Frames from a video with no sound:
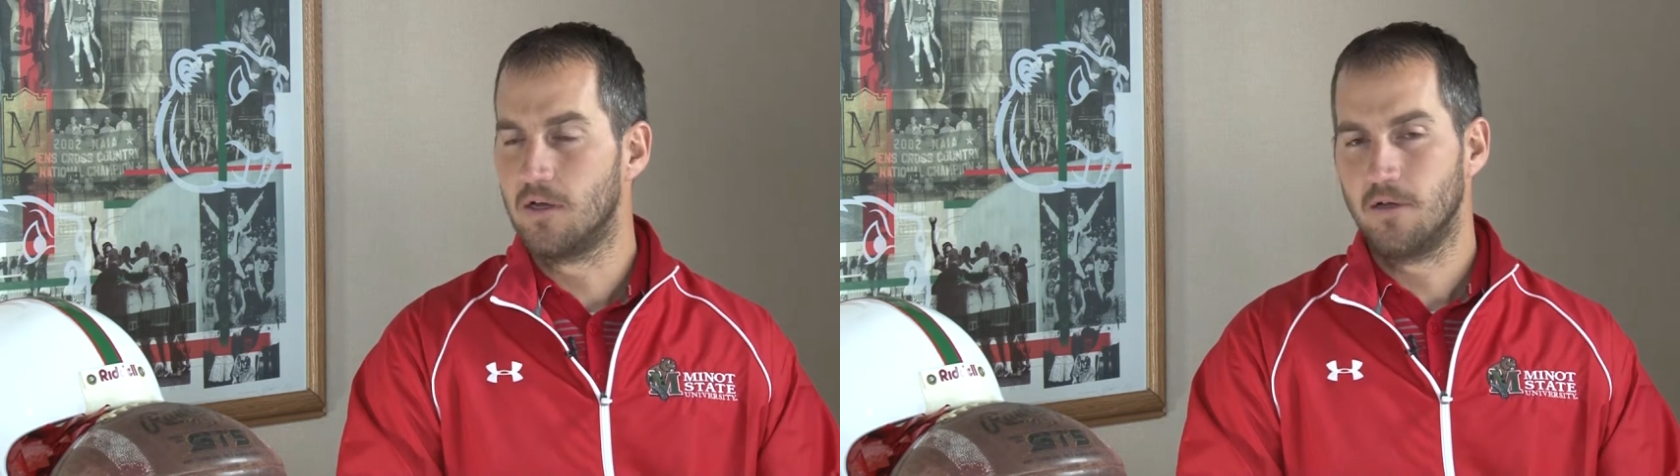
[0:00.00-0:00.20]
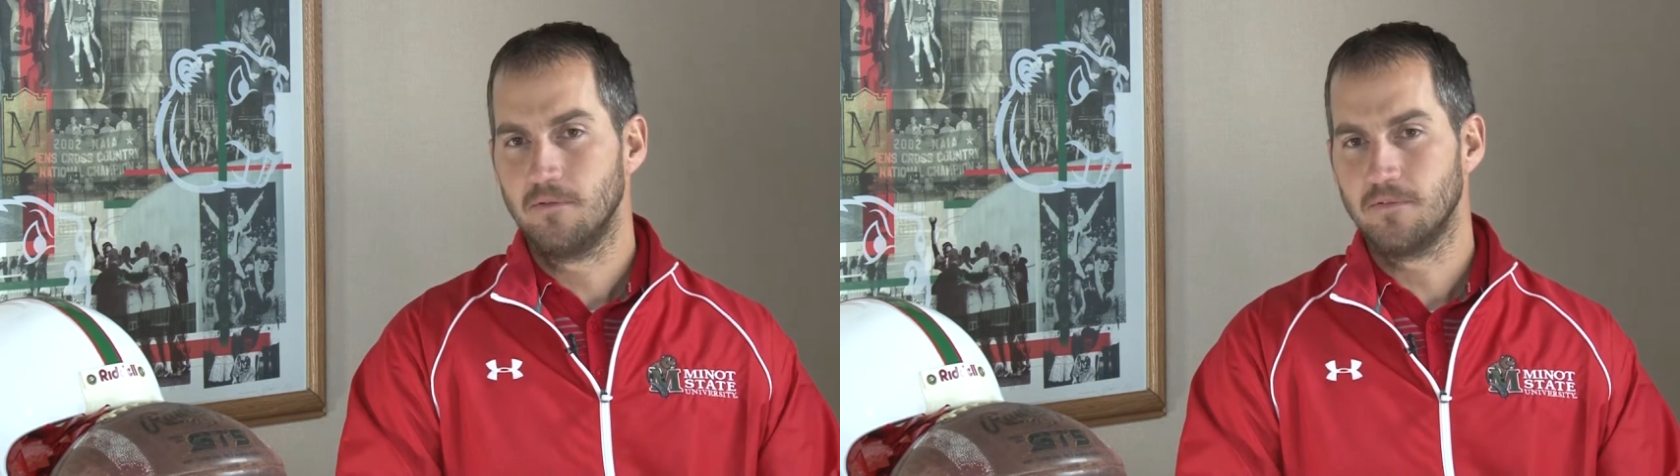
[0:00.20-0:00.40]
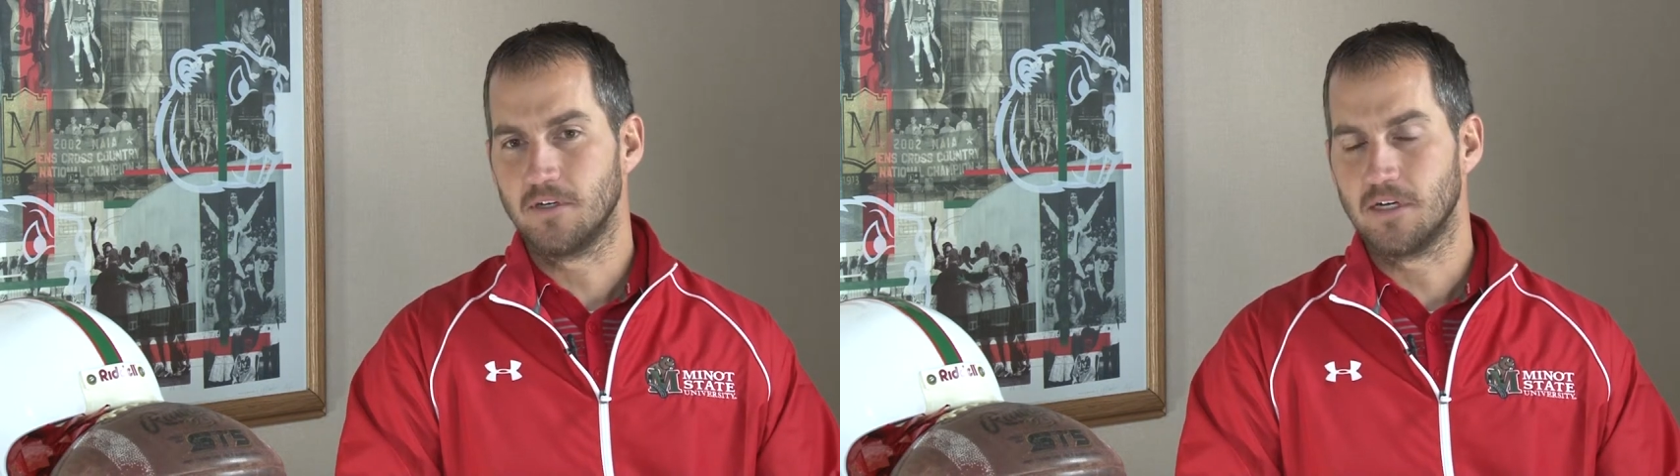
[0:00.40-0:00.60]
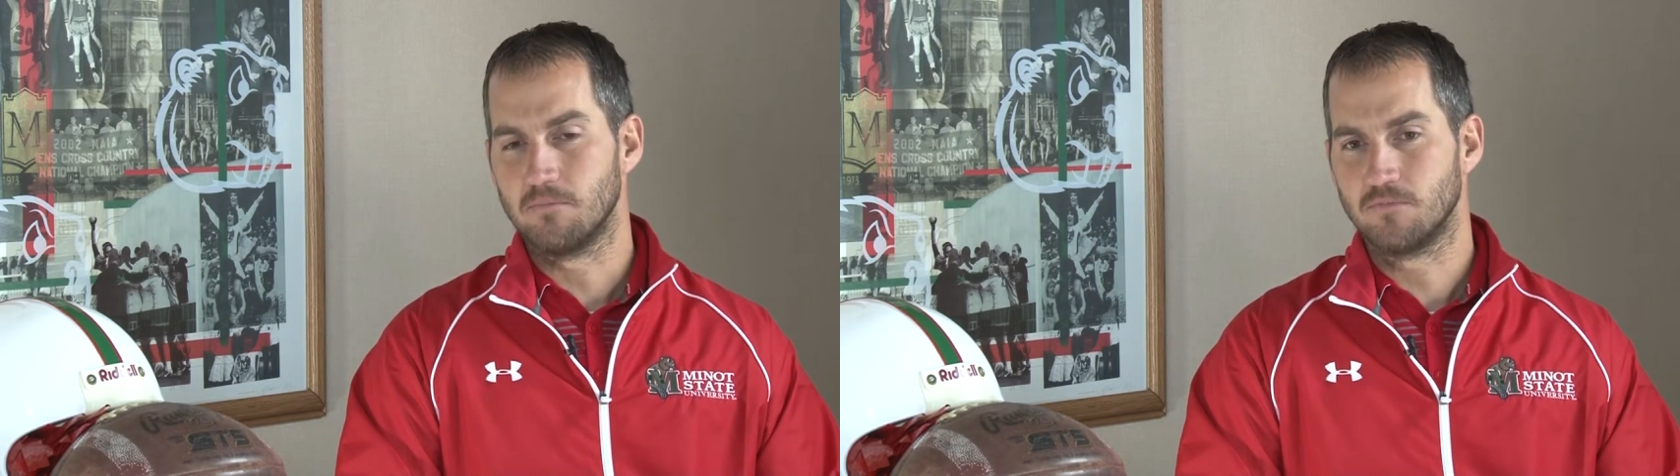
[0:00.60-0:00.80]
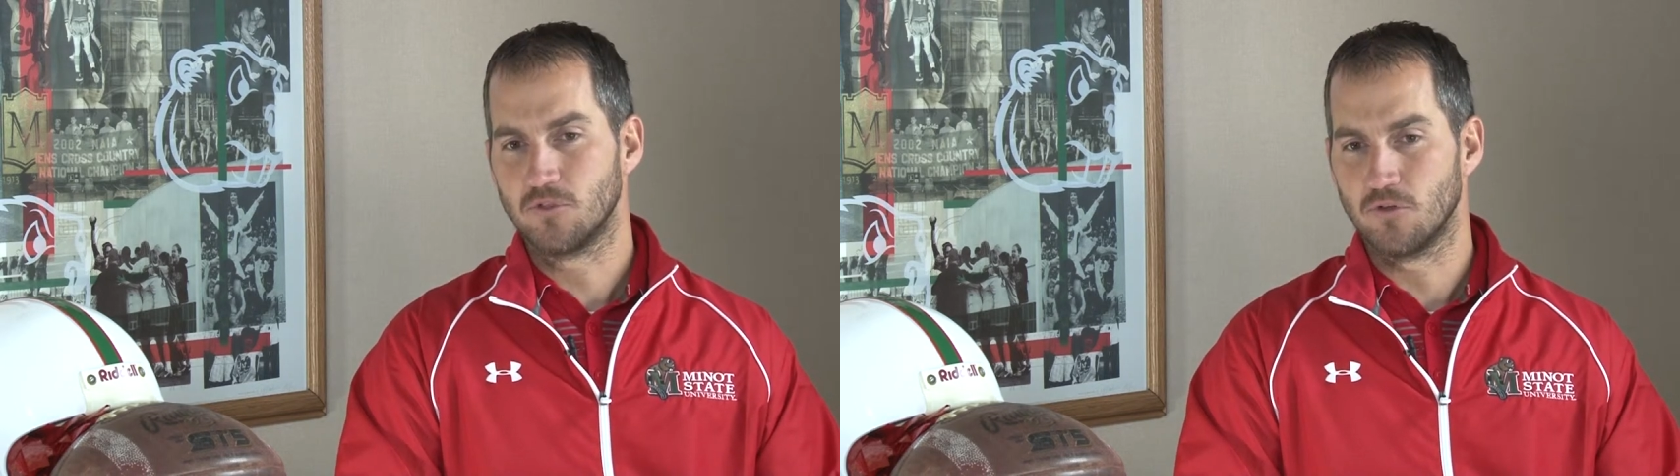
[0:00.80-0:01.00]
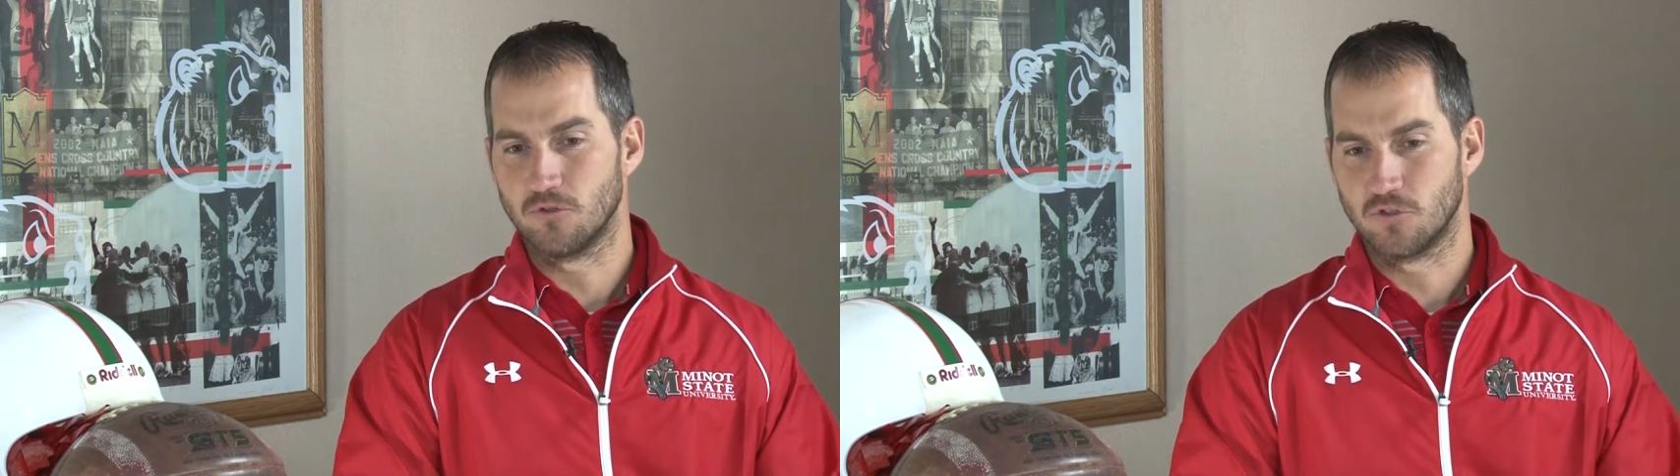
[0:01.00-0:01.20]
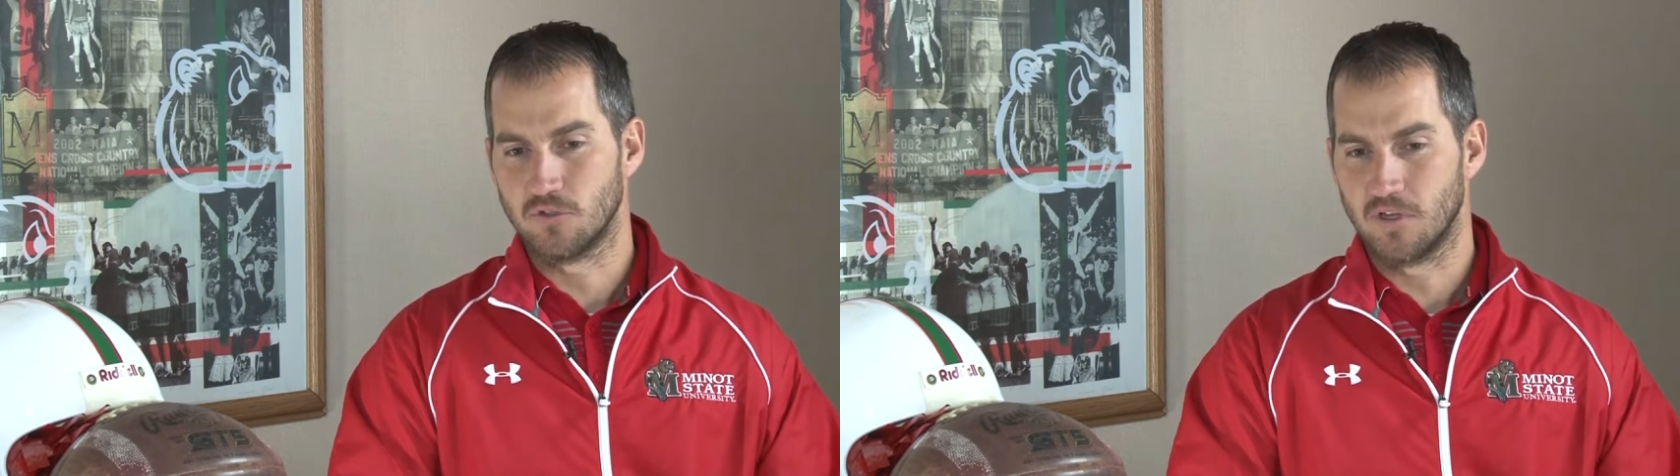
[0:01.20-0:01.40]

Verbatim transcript: Okay. So